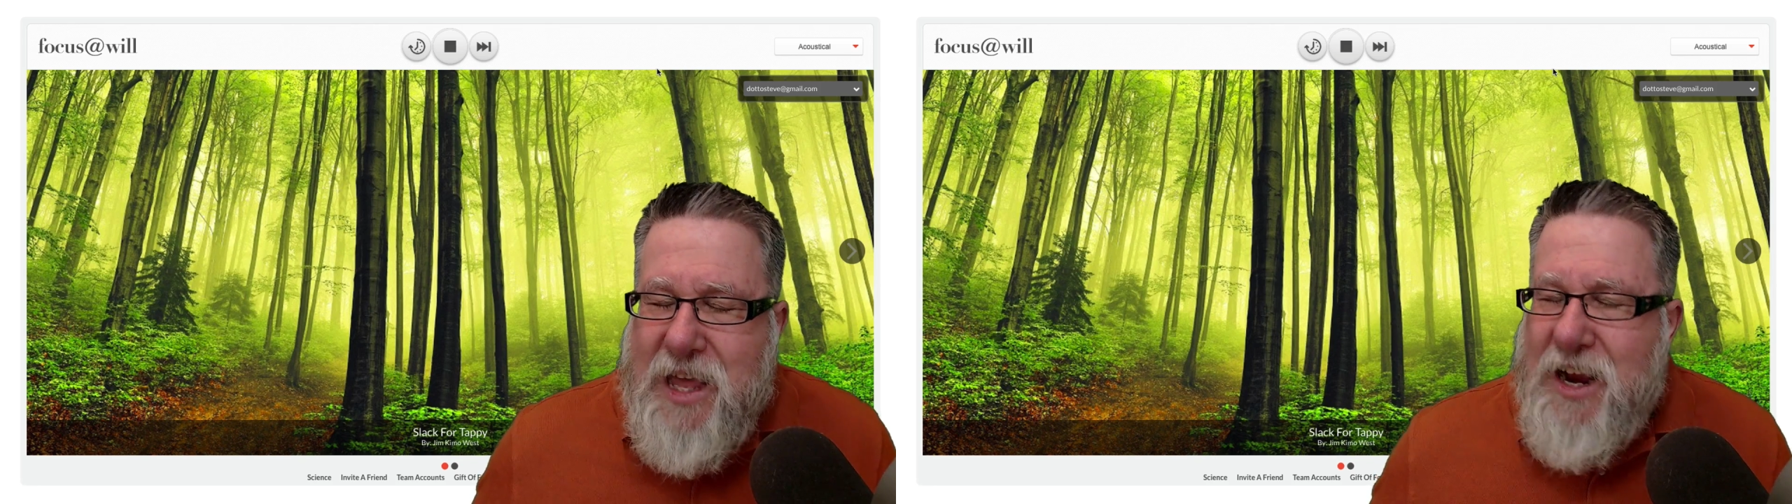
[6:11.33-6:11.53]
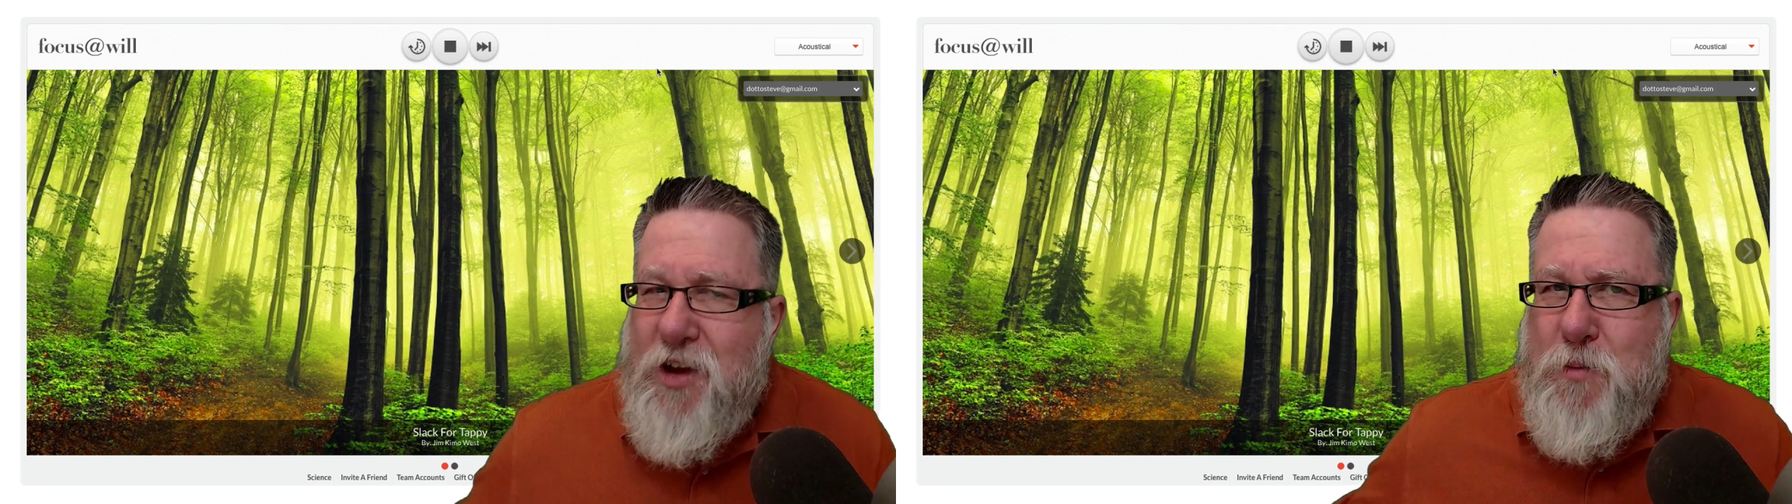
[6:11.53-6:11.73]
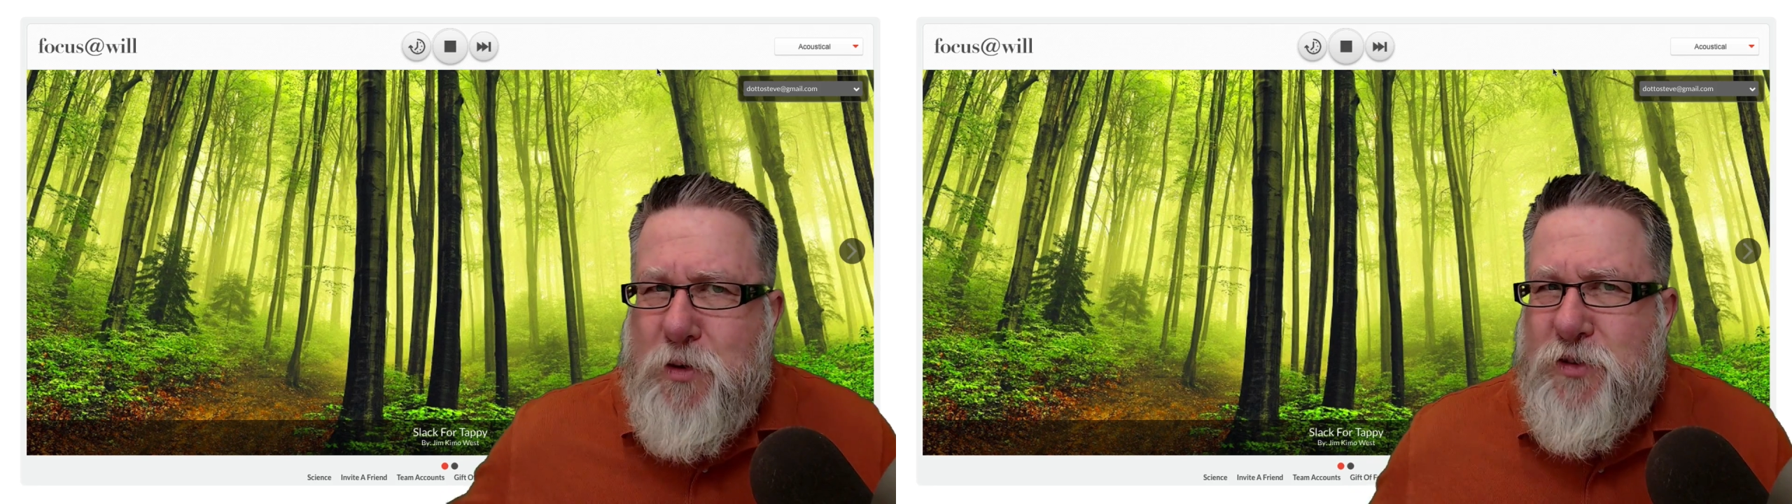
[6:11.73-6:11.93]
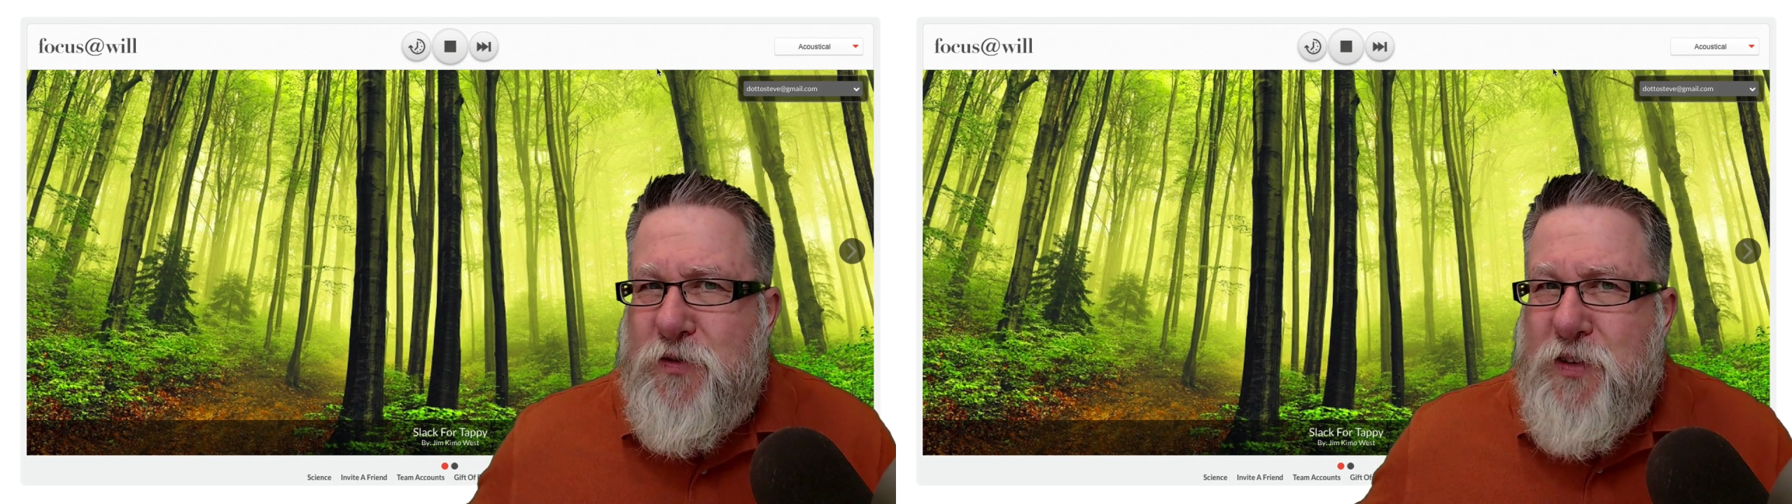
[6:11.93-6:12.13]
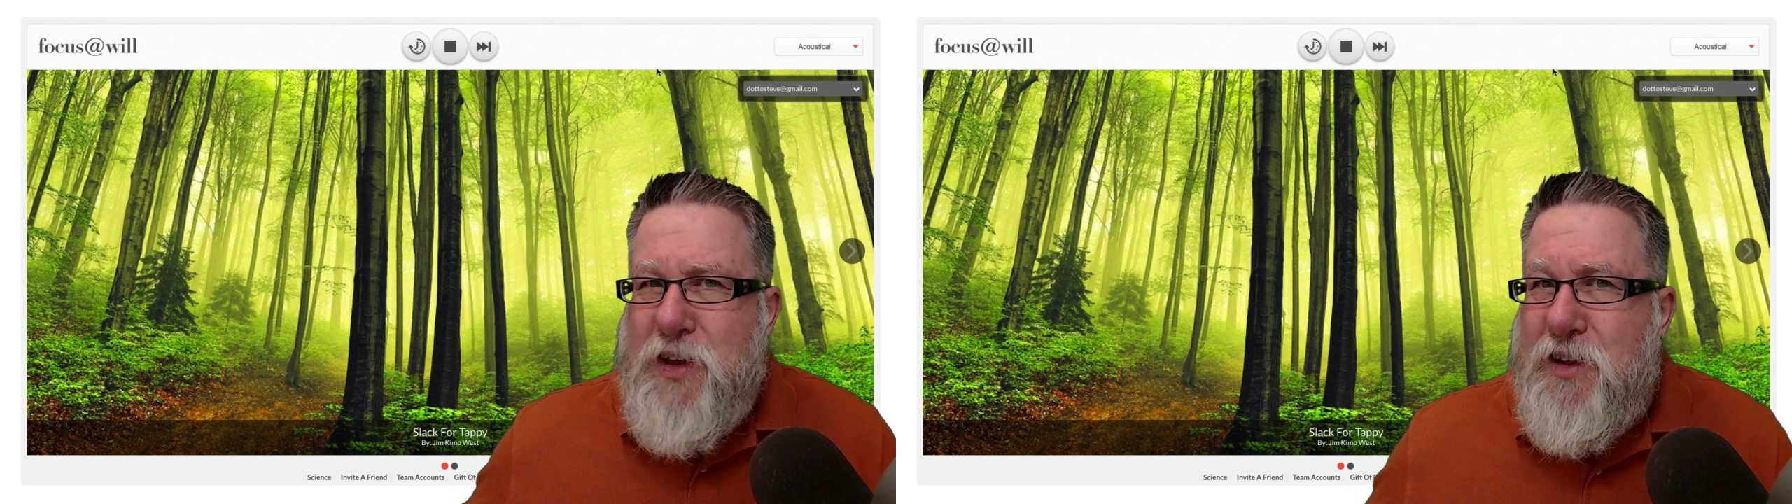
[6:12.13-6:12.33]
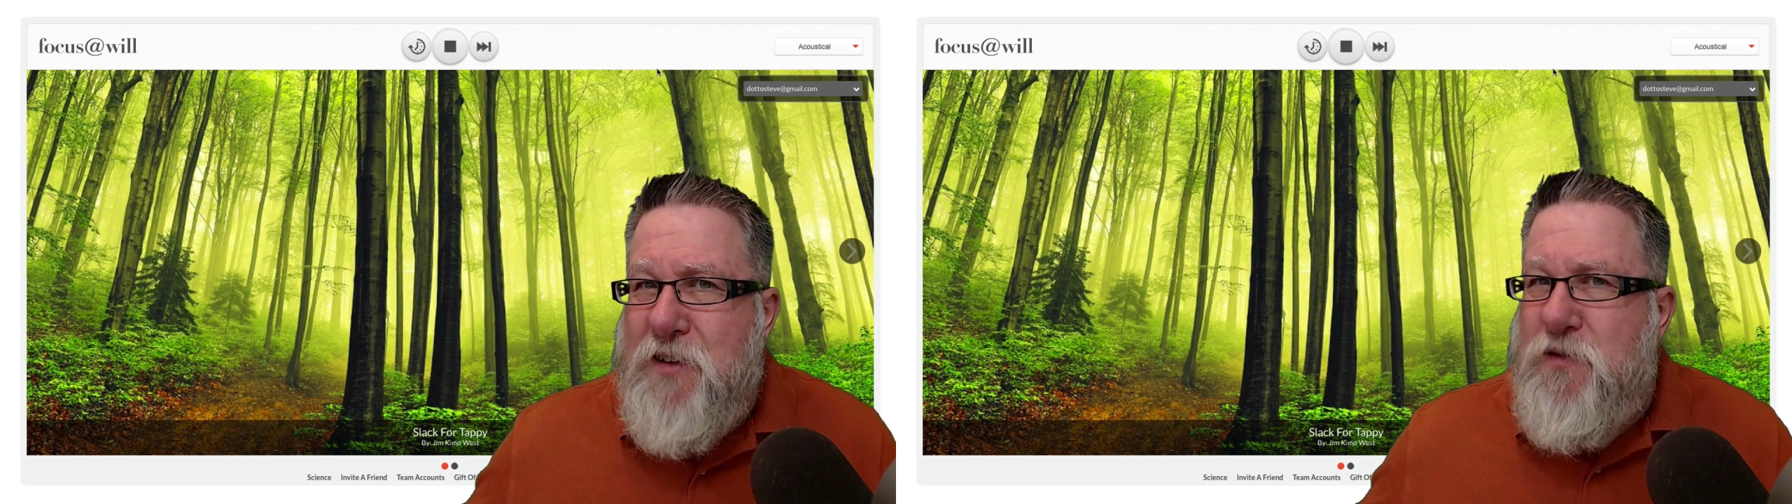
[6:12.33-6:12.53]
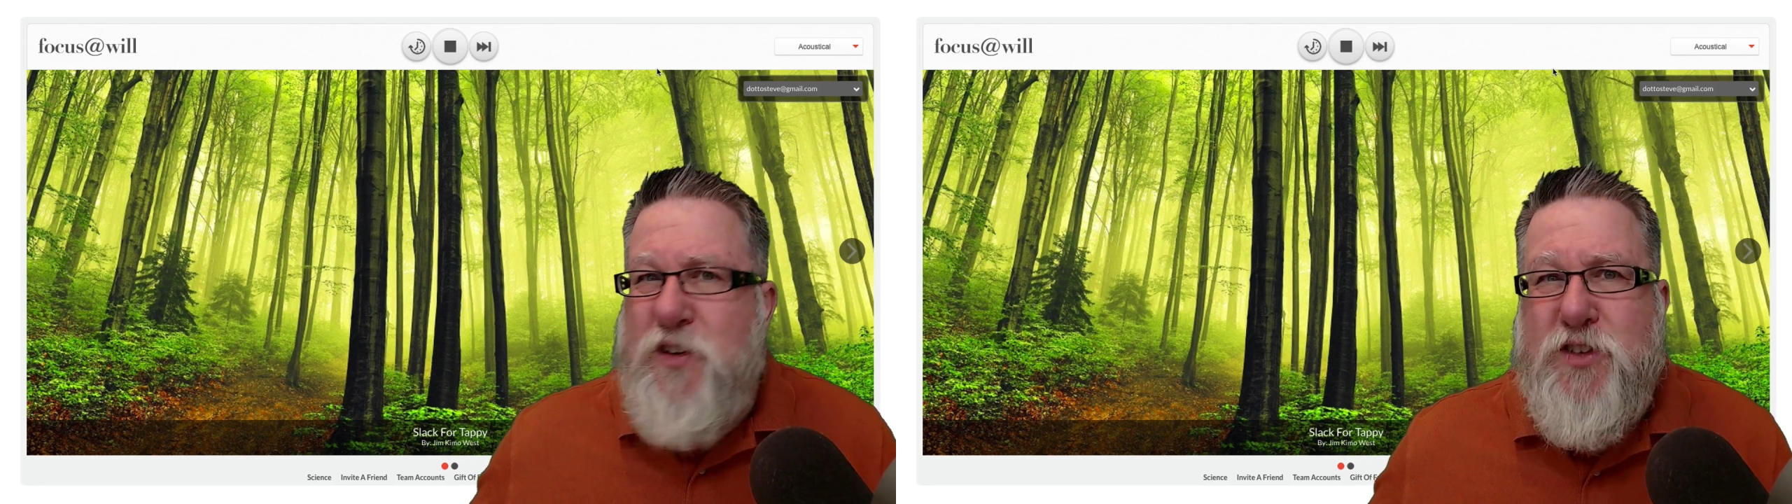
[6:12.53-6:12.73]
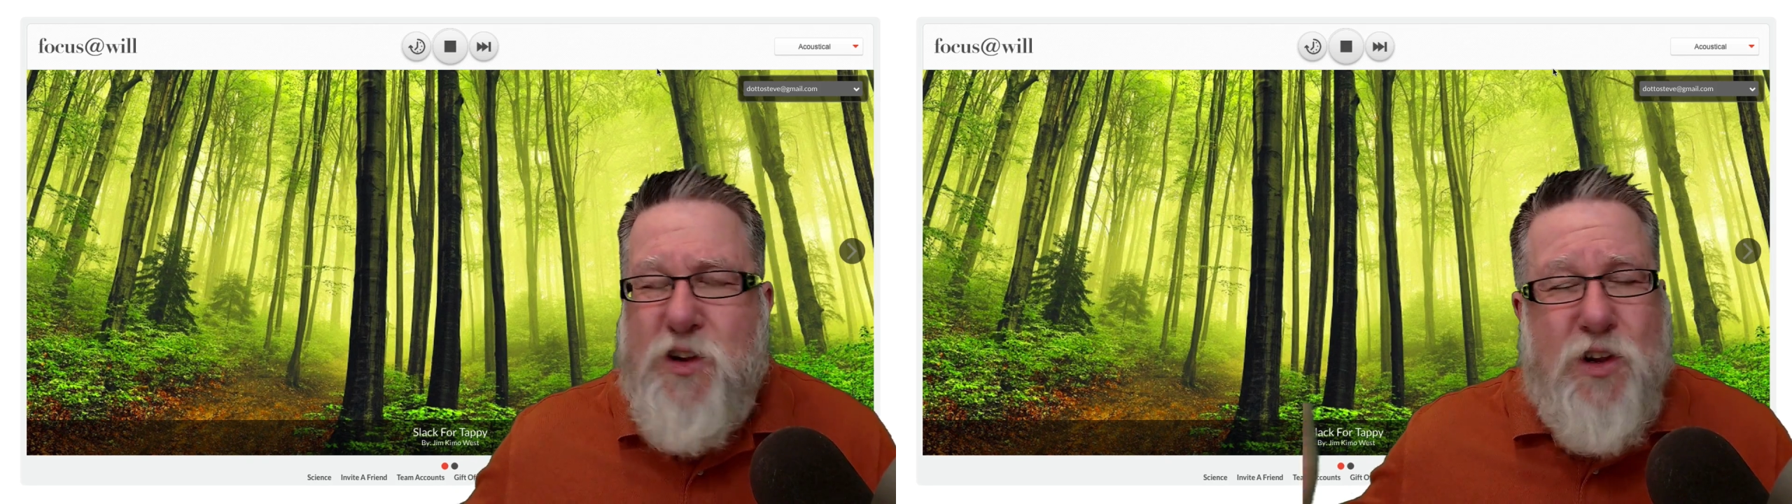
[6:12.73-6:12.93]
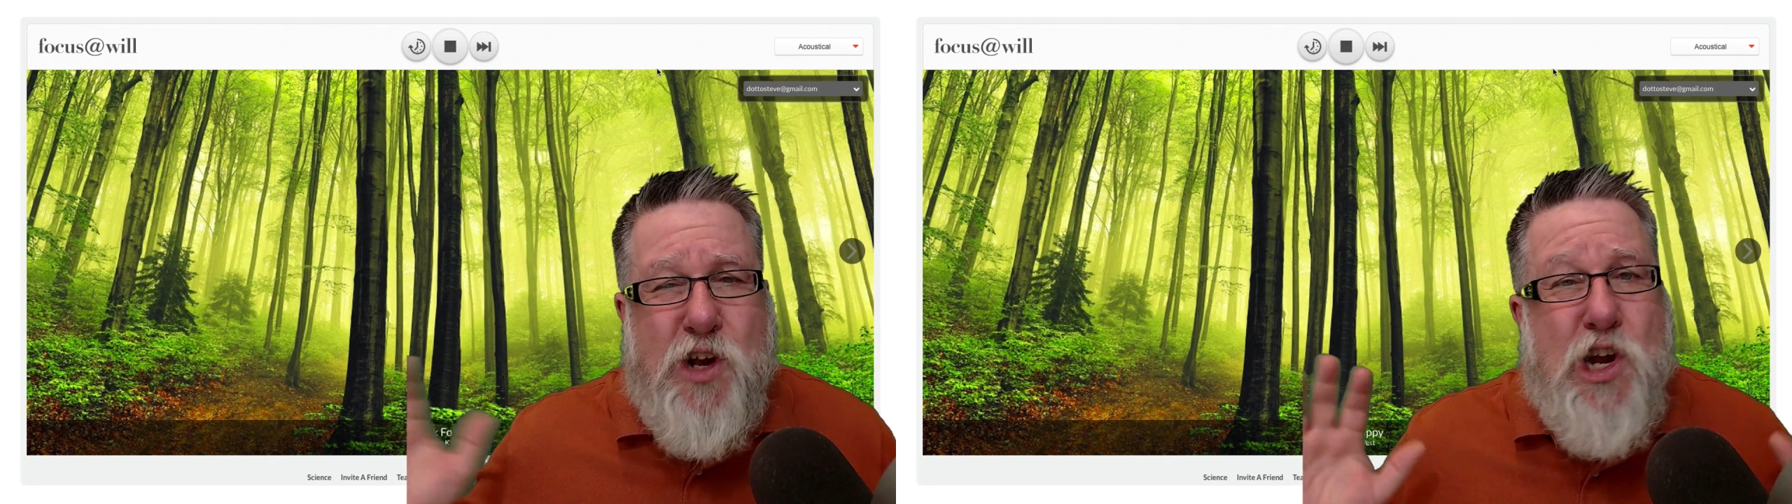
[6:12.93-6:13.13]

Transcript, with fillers: that I almost feel a physical